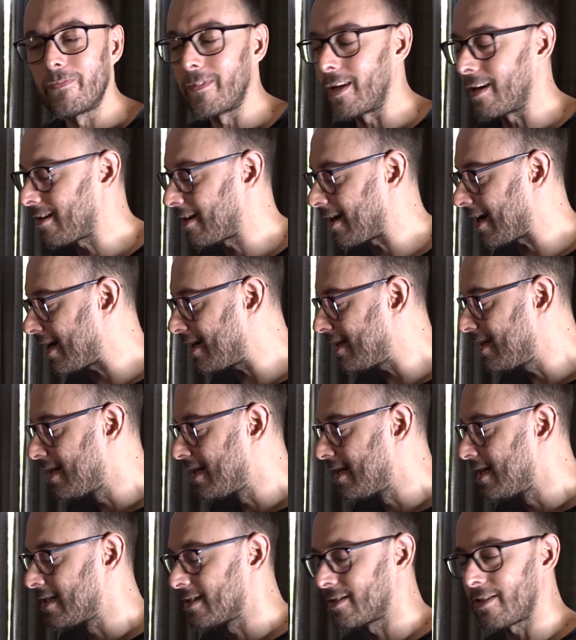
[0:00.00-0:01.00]
Okay,
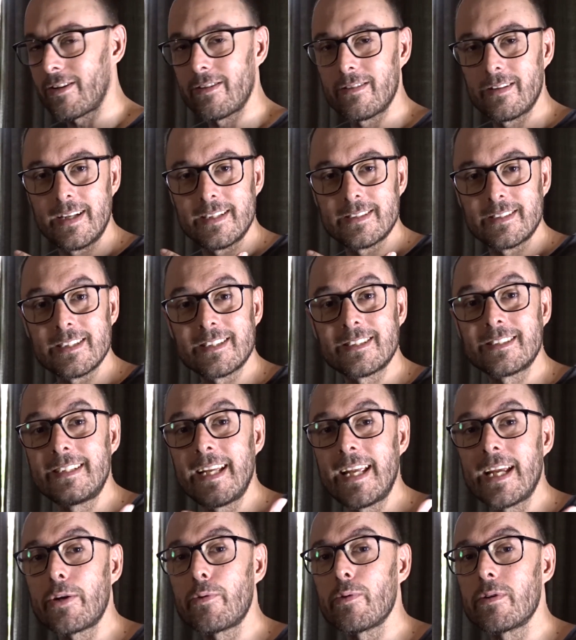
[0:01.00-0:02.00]
so it's a
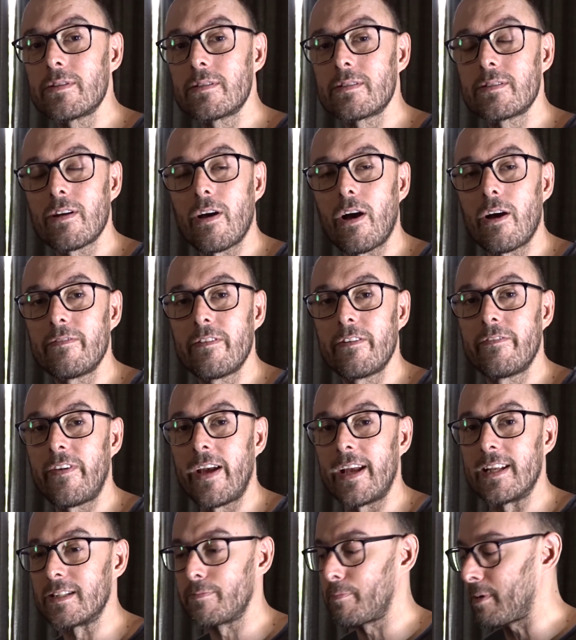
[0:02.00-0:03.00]
sequence of
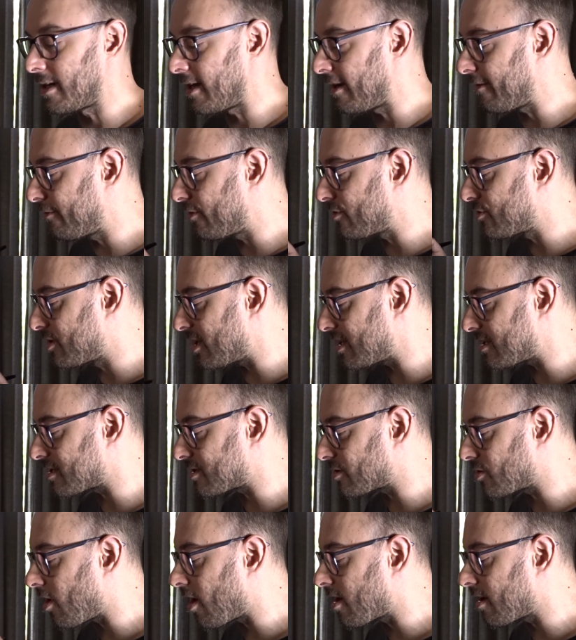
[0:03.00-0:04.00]
events. But if you just
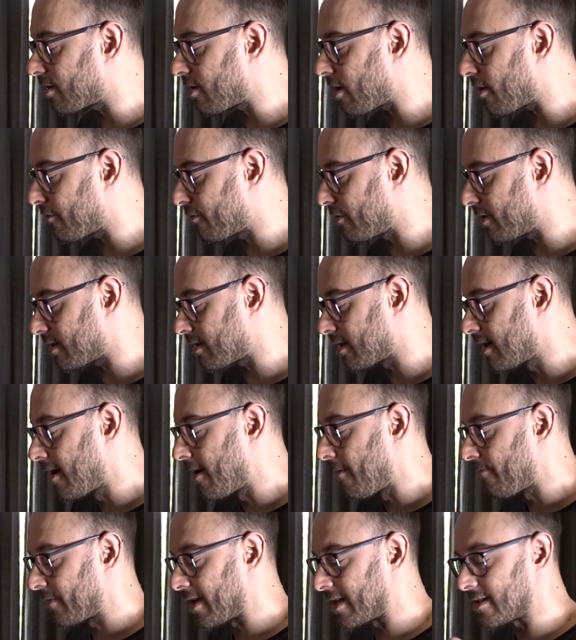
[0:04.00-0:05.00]
started off with
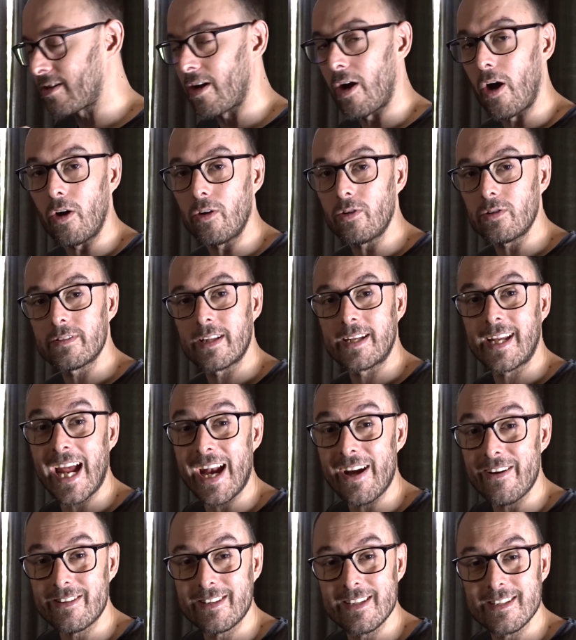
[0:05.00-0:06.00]
there's a hole, the
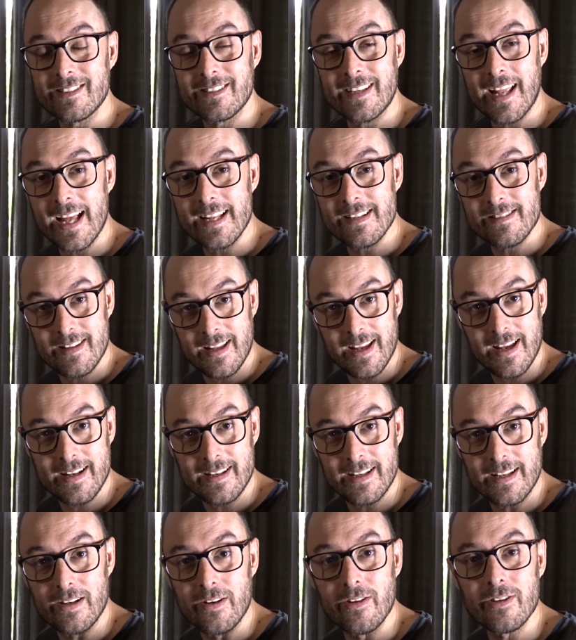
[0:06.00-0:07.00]
character stands there
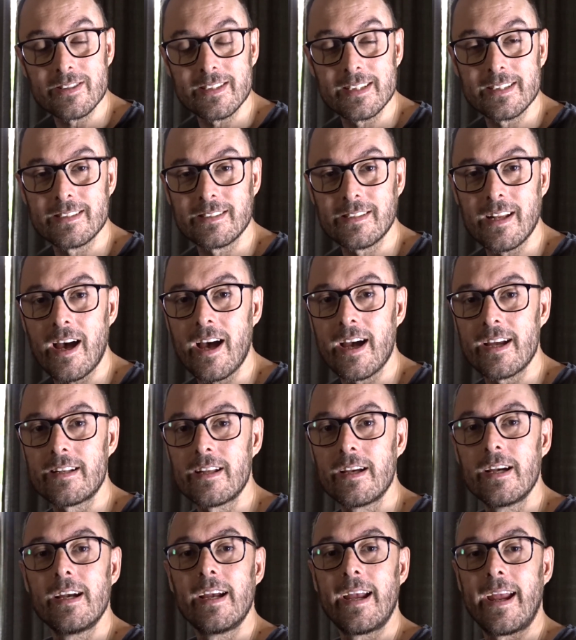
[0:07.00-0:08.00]
and he looks inside,
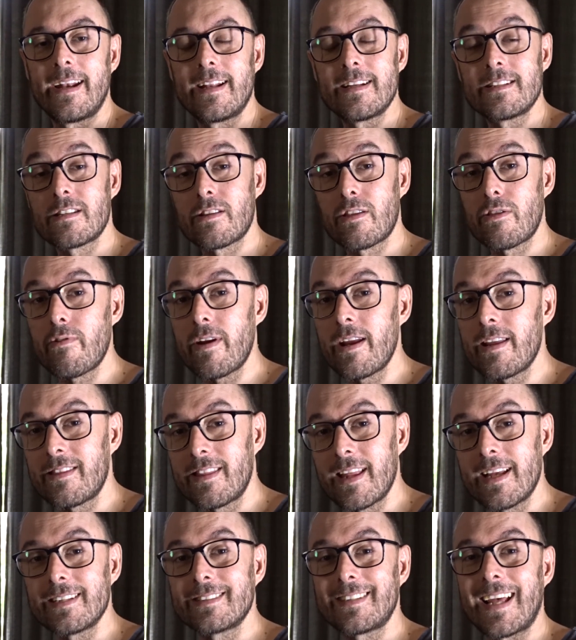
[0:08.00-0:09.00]
it is three
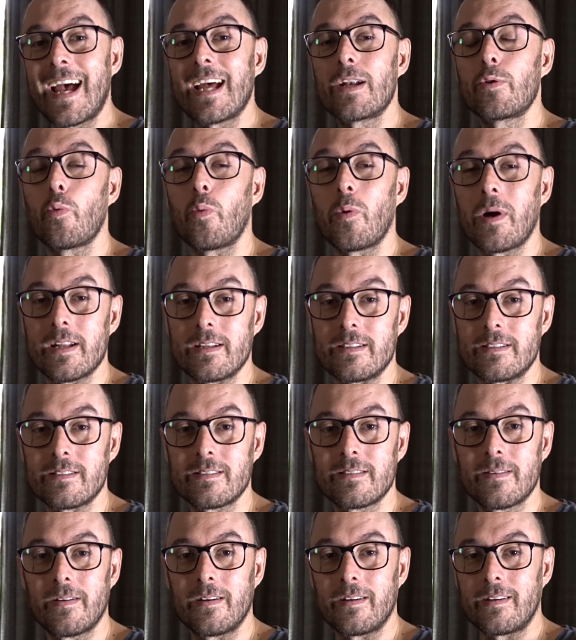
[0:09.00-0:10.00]
things at
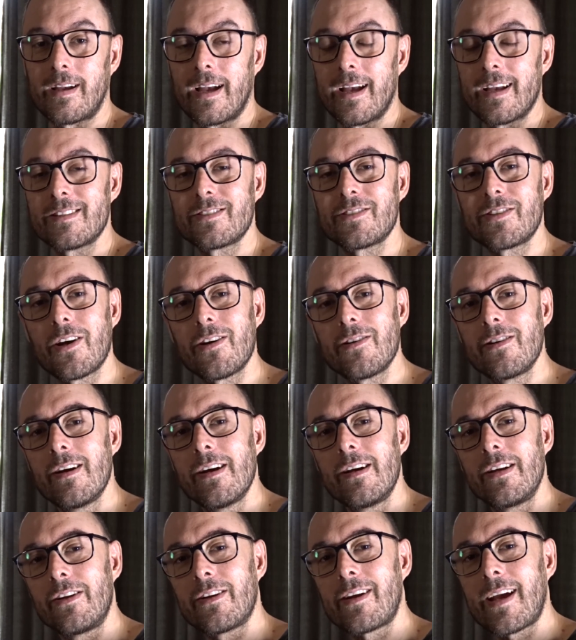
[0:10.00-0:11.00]
once. Okay, so
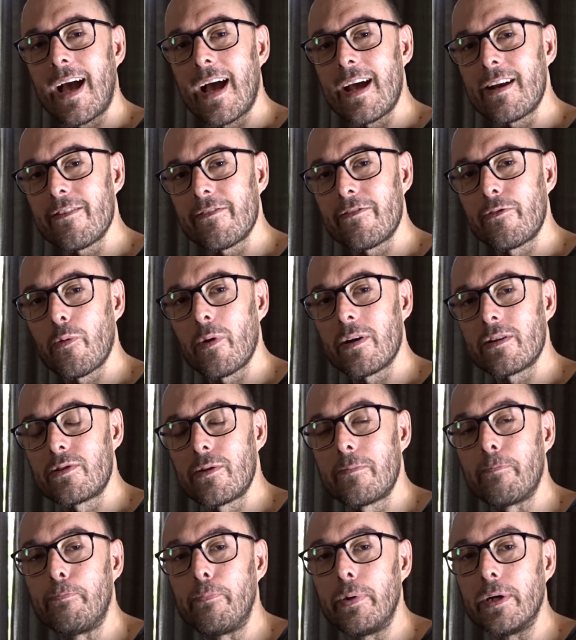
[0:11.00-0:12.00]
you kind of want
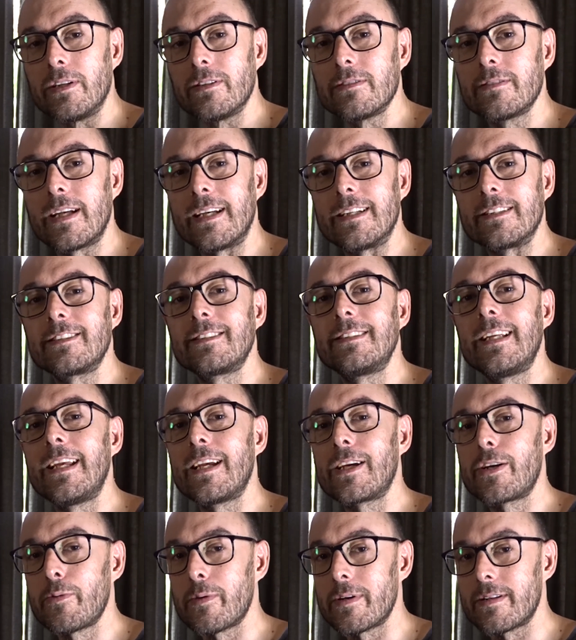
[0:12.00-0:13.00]
to build a
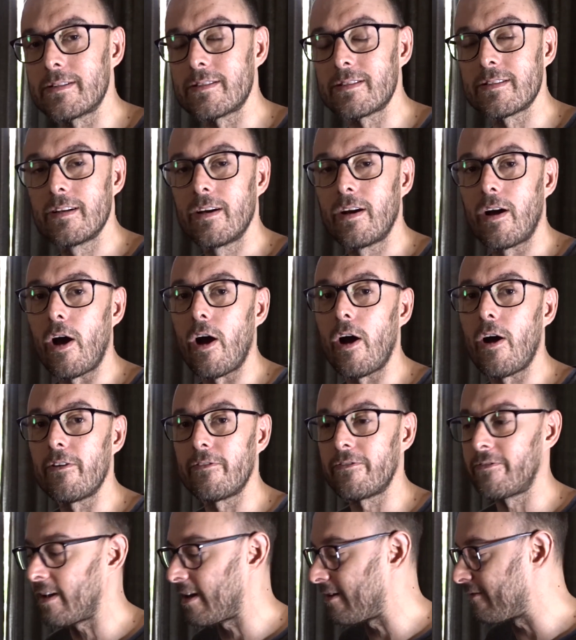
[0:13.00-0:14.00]
sequence
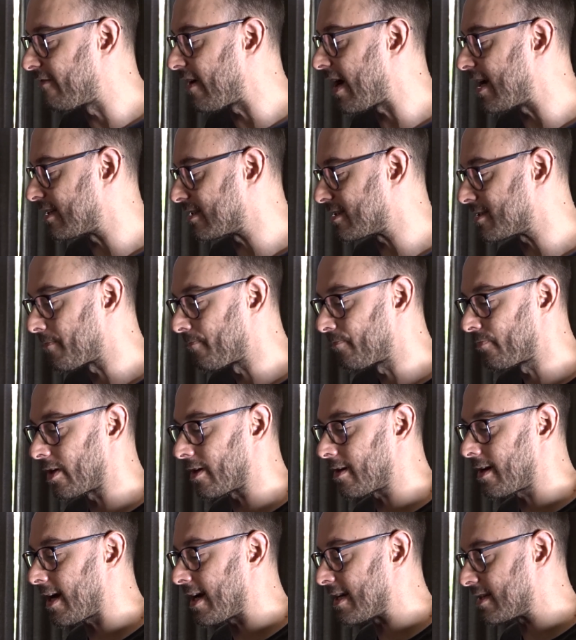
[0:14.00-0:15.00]
of events.
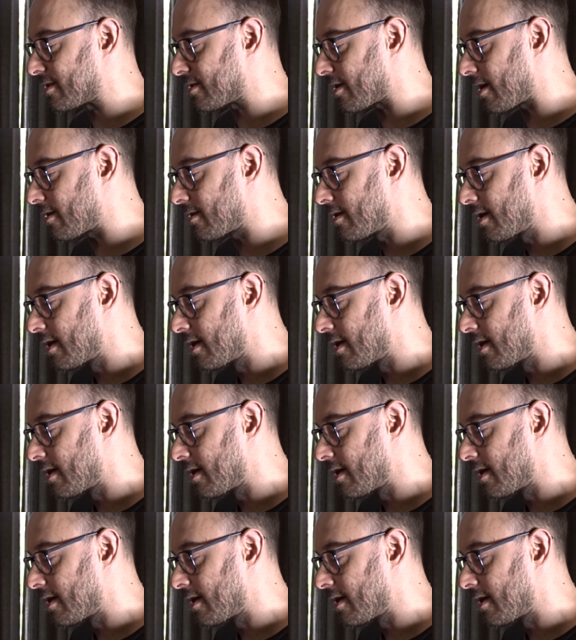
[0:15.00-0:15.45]
Okay, so